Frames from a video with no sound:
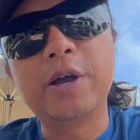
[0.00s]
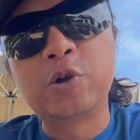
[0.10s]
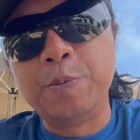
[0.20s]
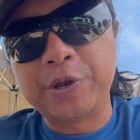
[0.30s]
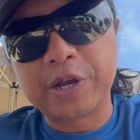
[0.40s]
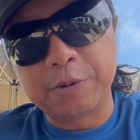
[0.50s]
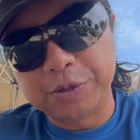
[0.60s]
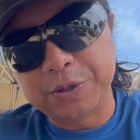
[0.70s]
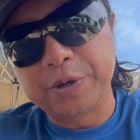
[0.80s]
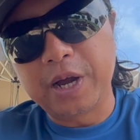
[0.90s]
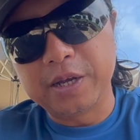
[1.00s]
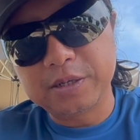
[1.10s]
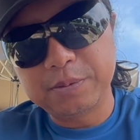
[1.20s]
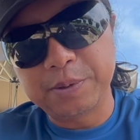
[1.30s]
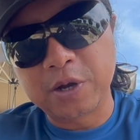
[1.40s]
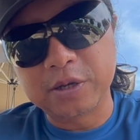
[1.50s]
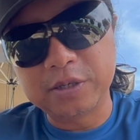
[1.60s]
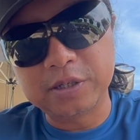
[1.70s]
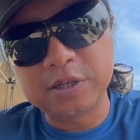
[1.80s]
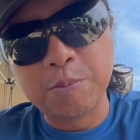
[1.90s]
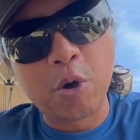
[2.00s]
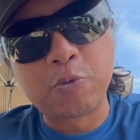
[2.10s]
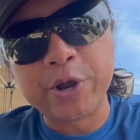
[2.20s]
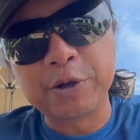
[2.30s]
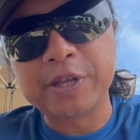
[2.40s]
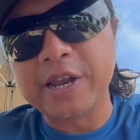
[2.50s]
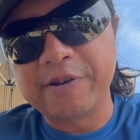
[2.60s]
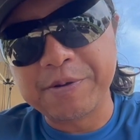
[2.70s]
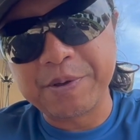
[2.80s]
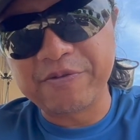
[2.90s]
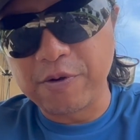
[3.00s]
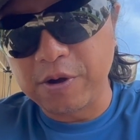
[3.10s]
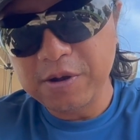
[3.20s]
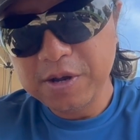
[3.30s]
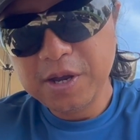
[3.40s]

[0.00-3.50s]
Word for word: I communicate with you guys because this is more real than ever before.